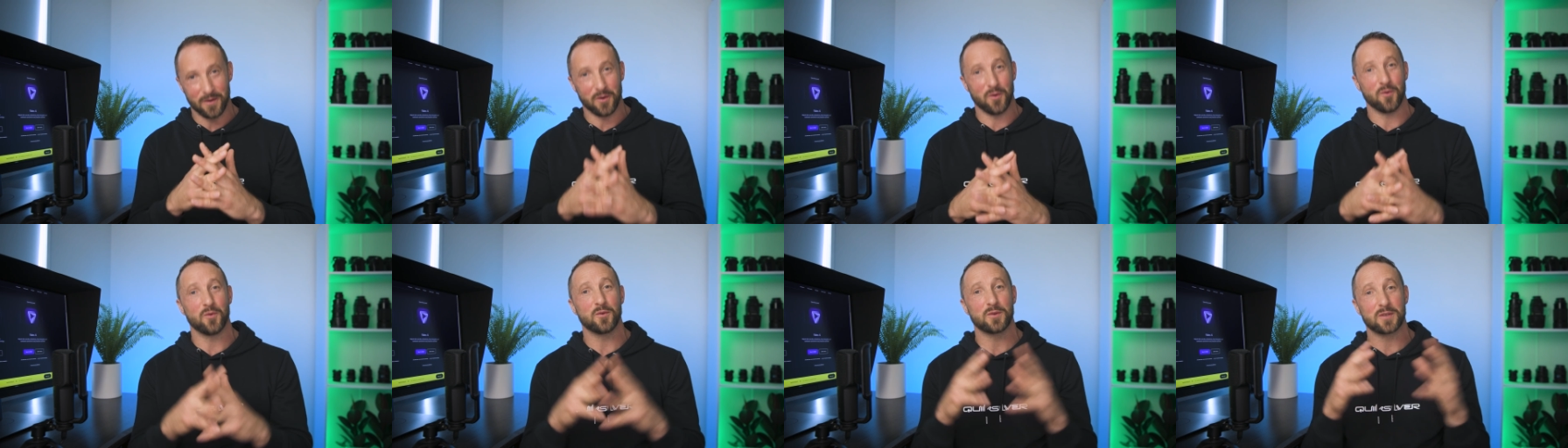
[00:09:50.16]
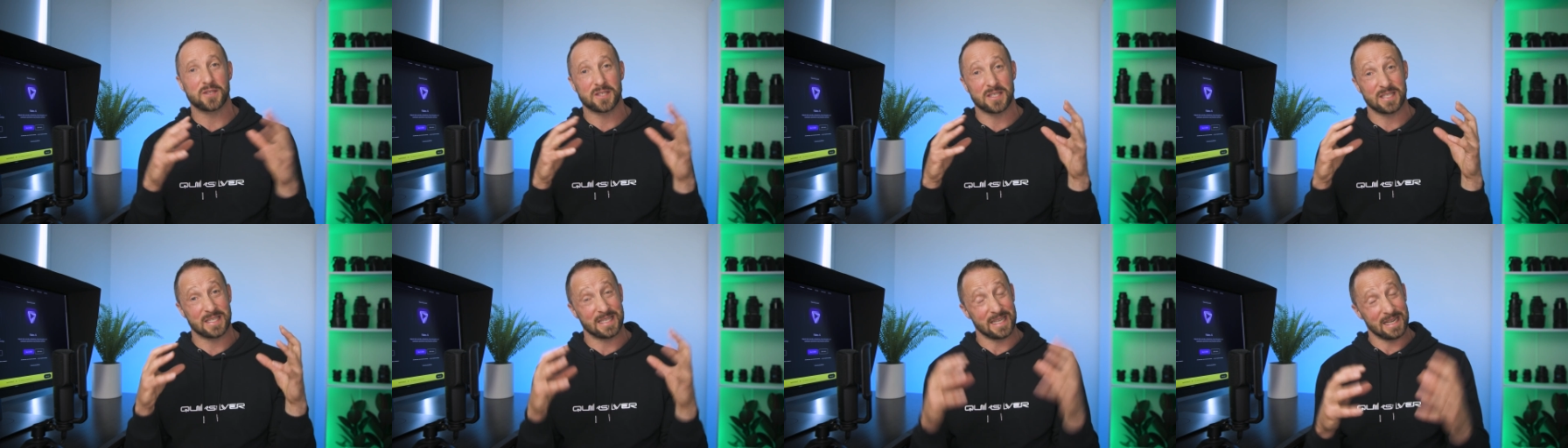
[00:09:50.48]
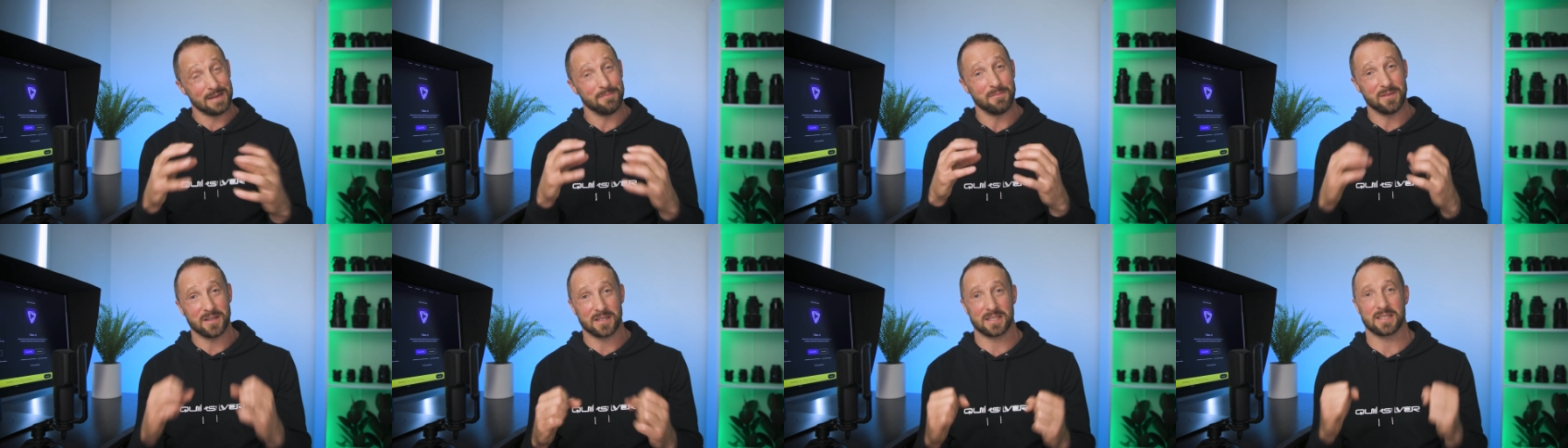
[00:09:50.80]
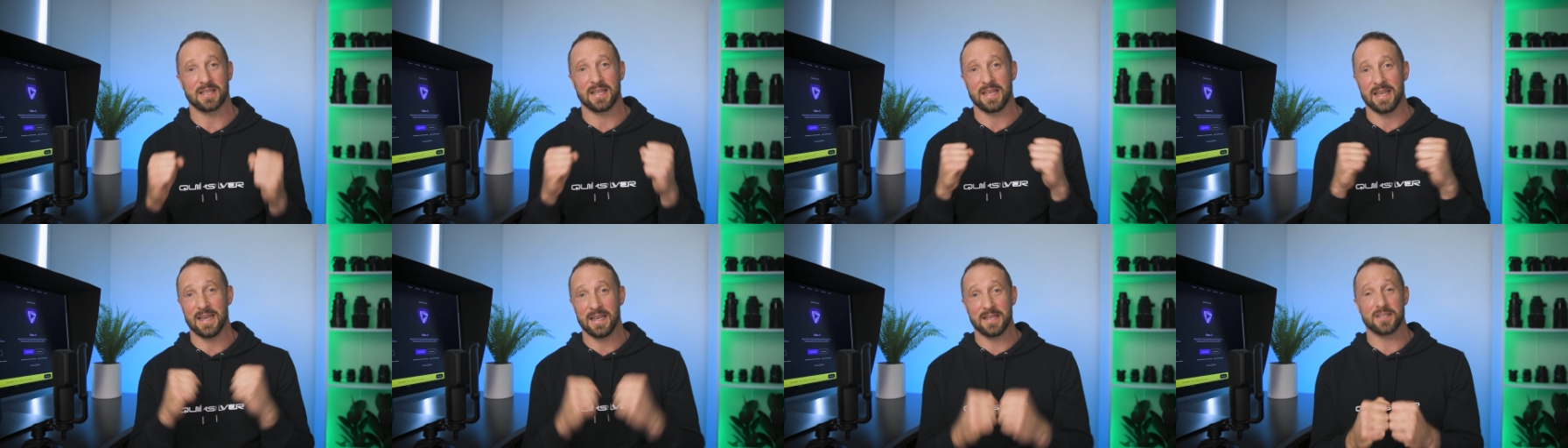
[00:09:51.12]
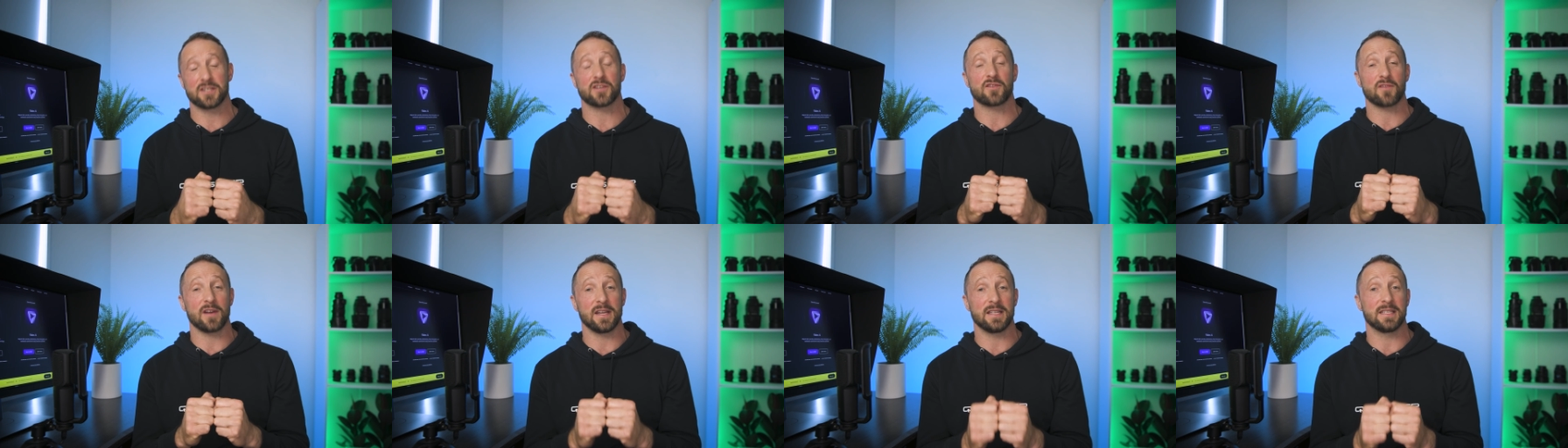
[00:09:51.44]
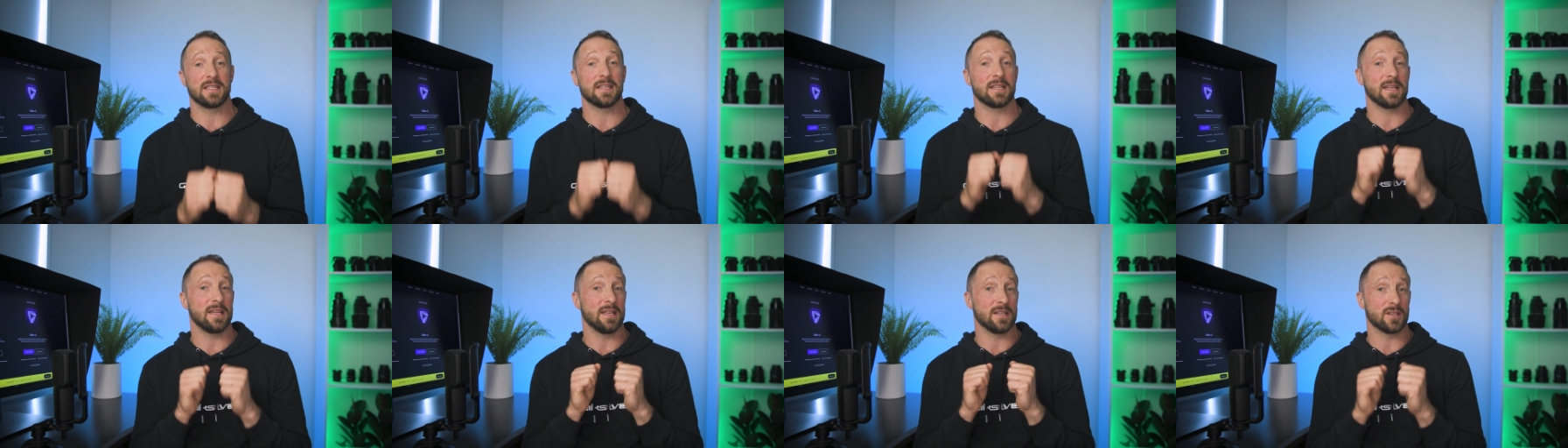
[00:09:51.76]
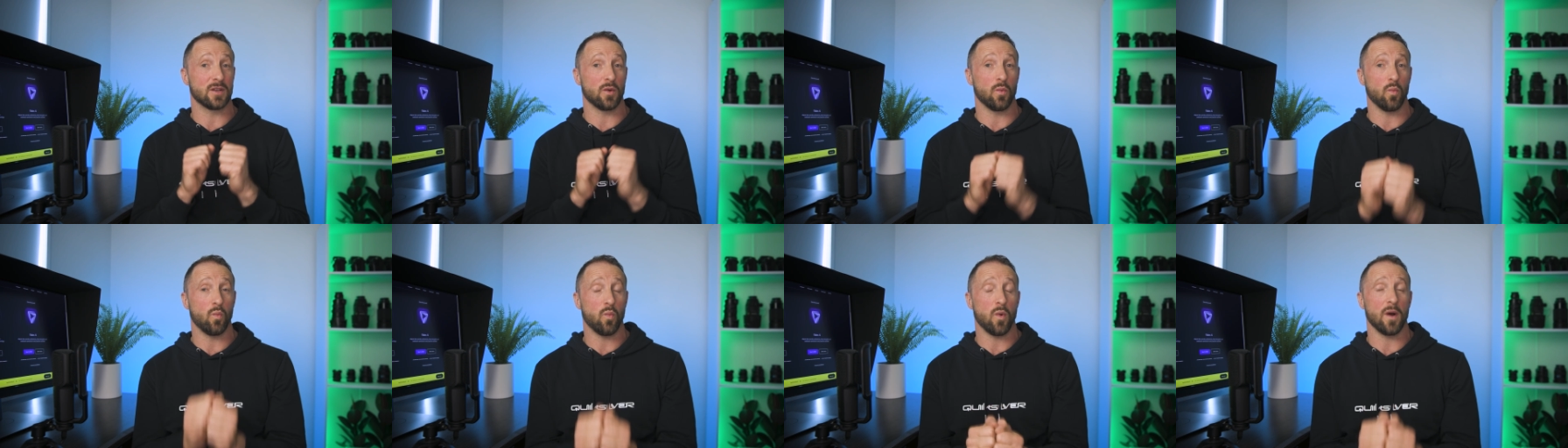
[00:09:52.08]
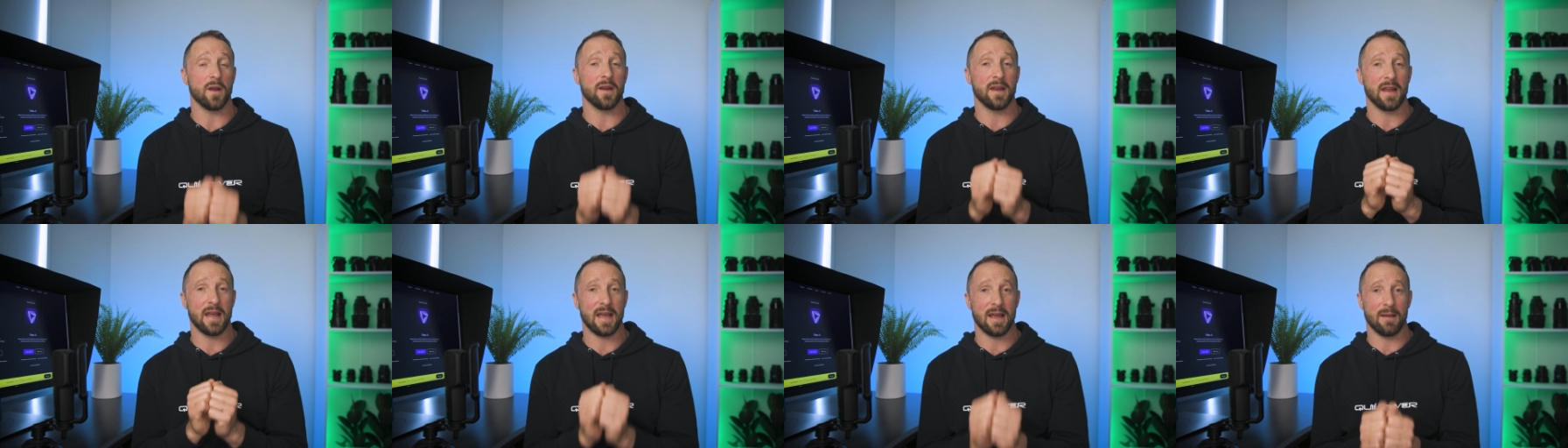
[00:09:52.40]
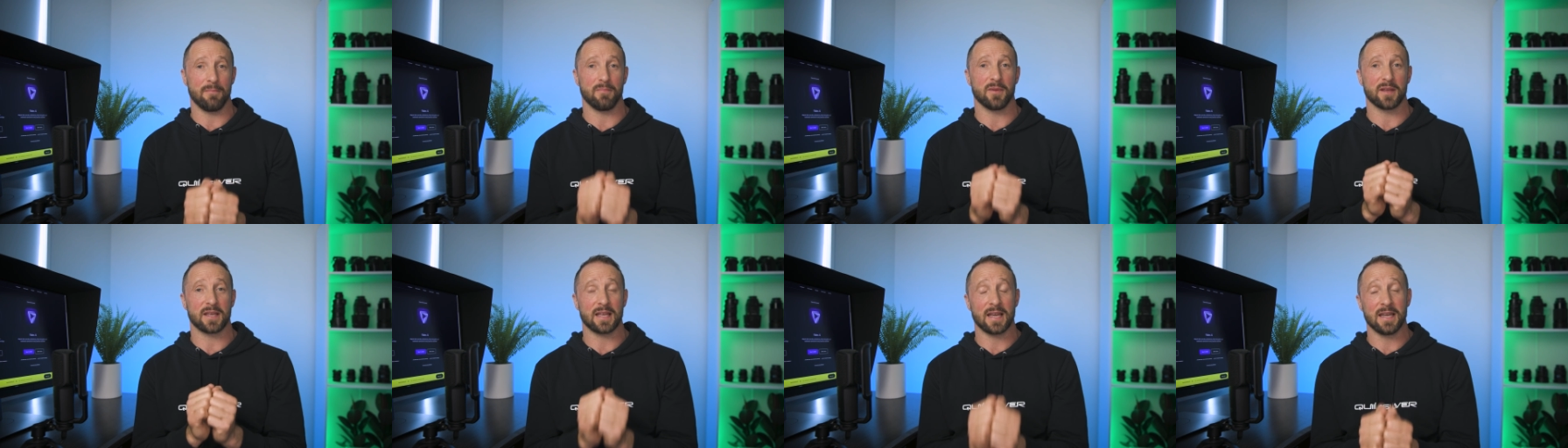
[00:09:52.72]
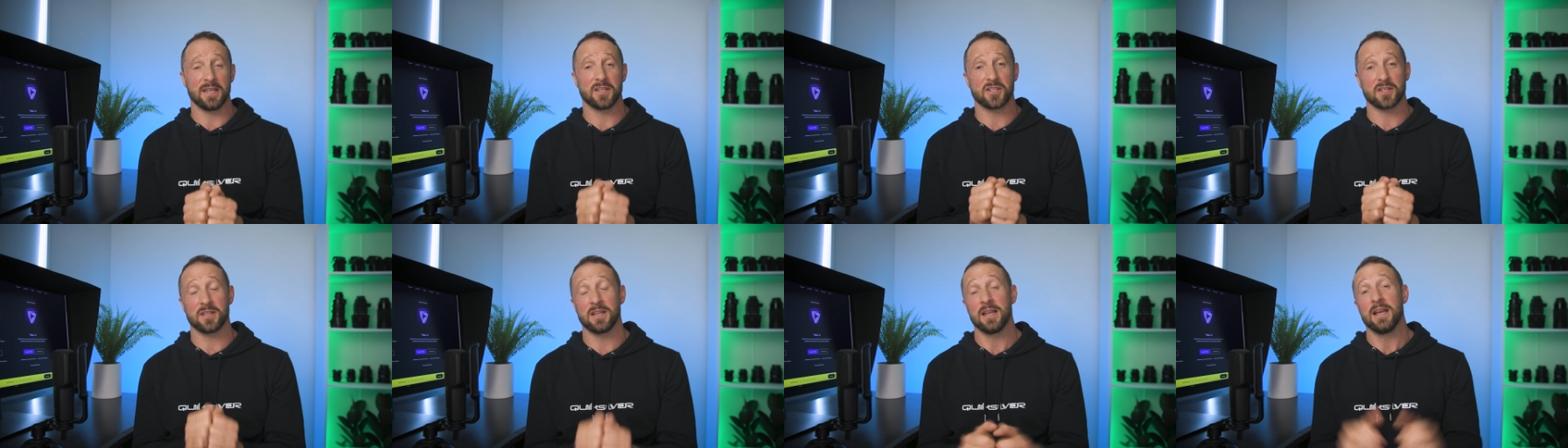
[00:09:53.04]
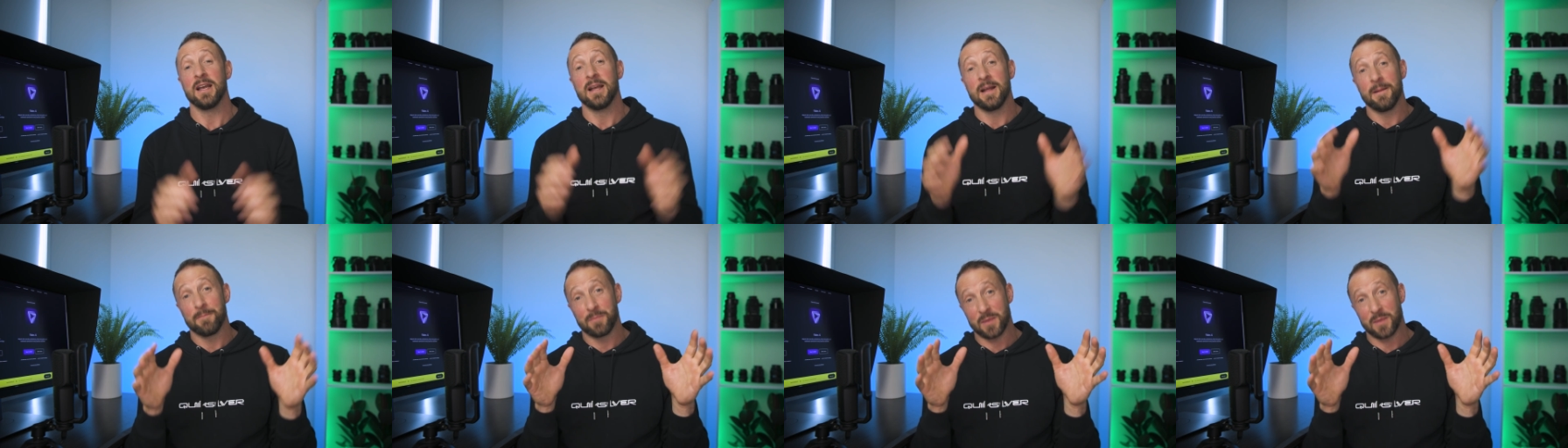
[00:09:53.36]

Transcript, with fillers: all seamlessly integrated into one application,